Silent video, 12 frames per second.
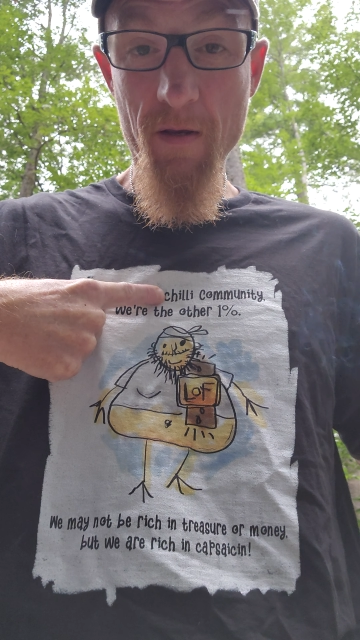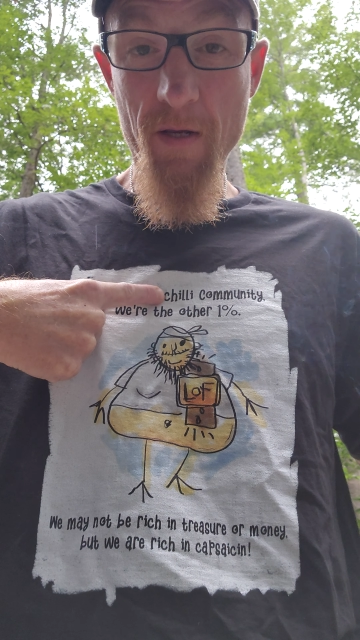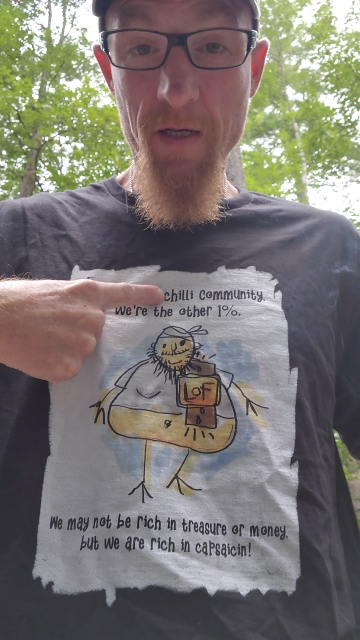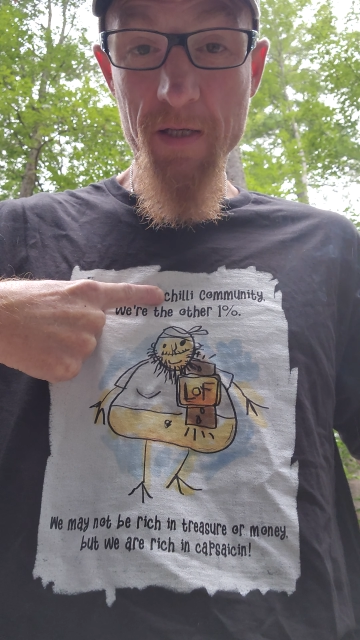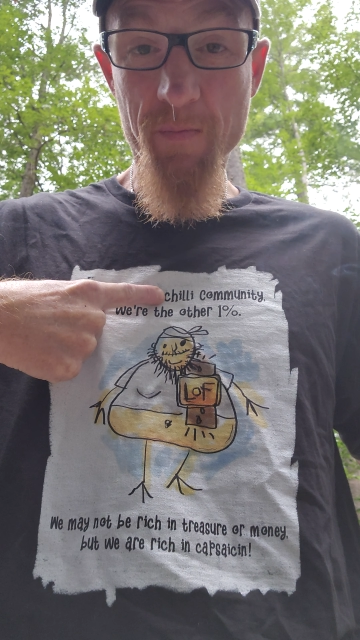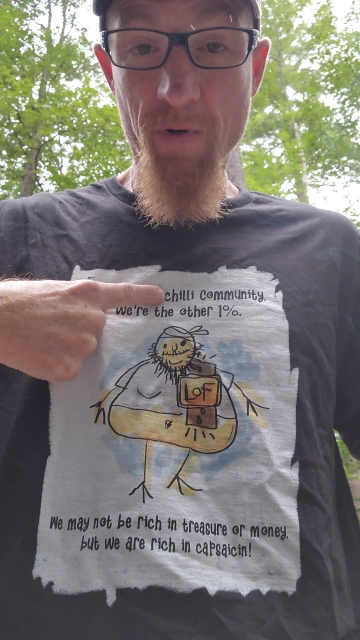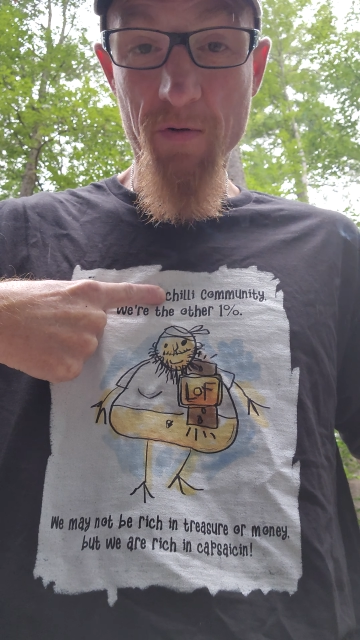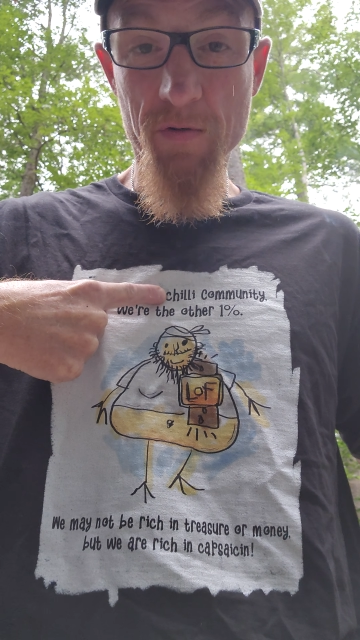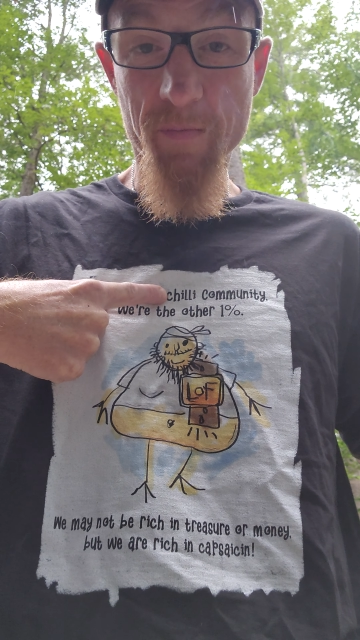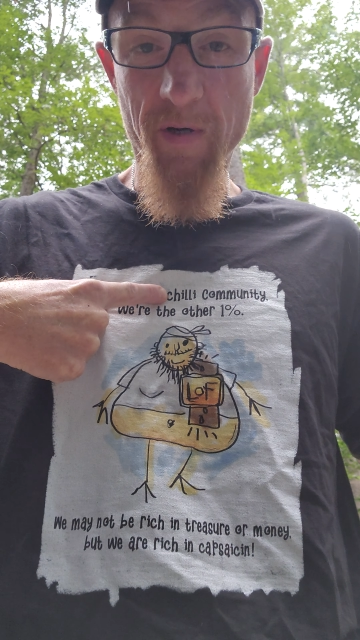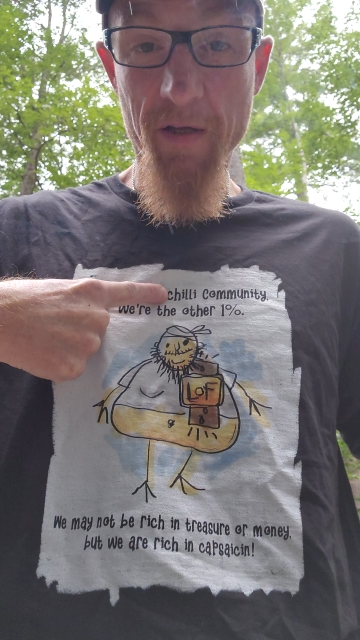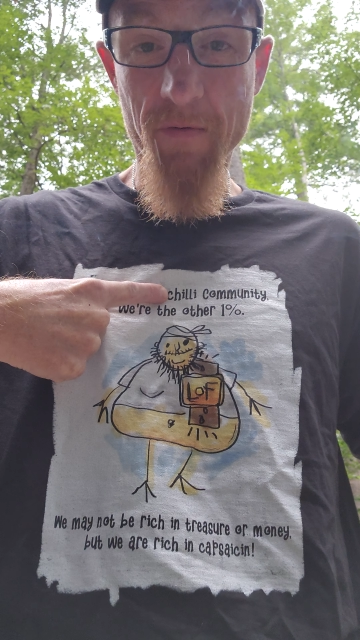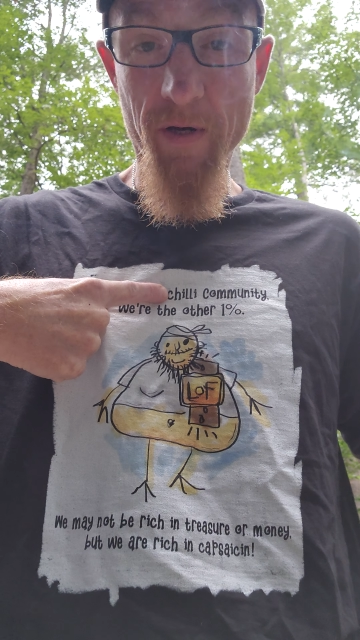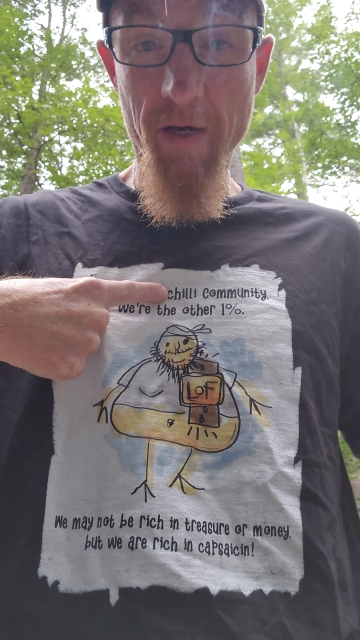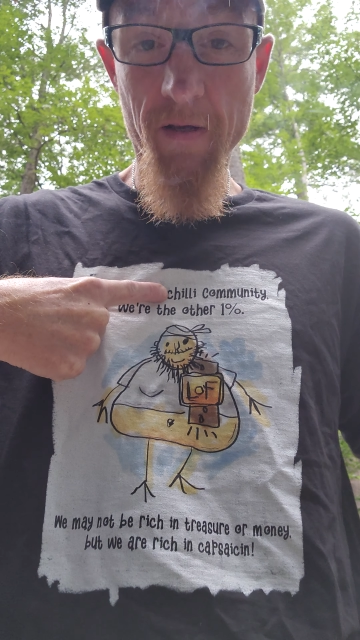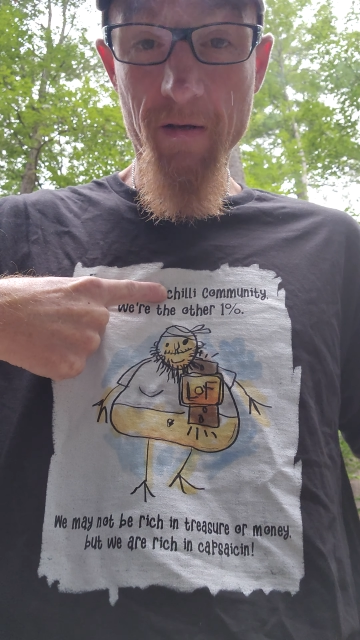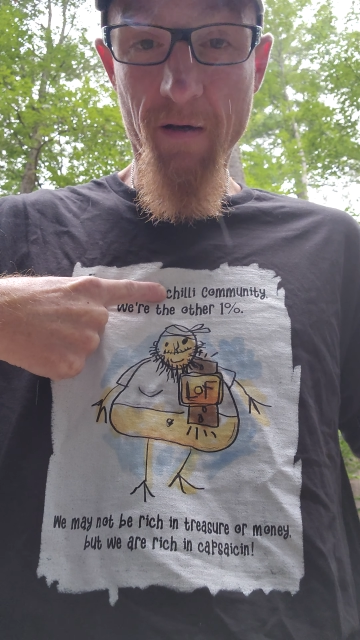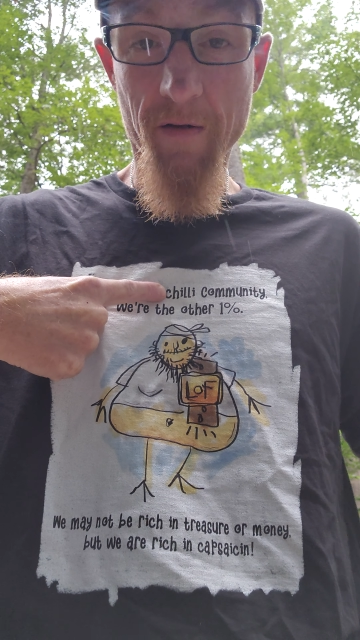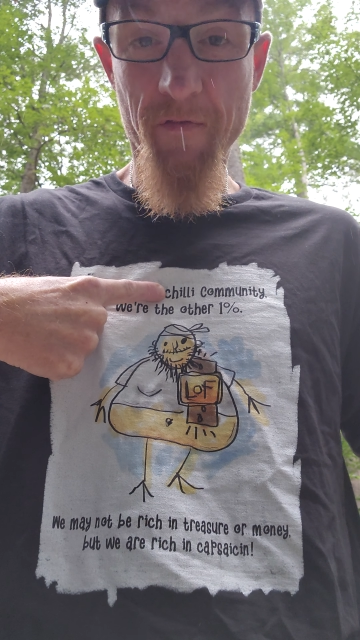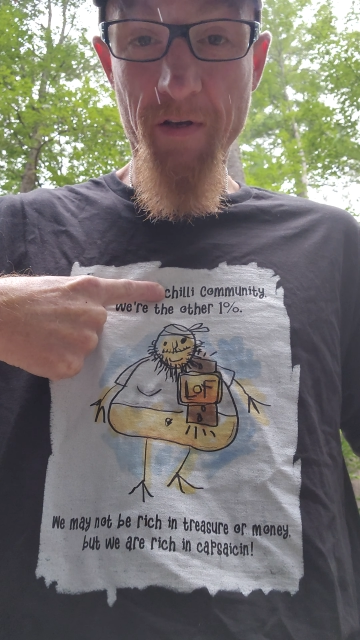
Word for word: in his post, by the way, on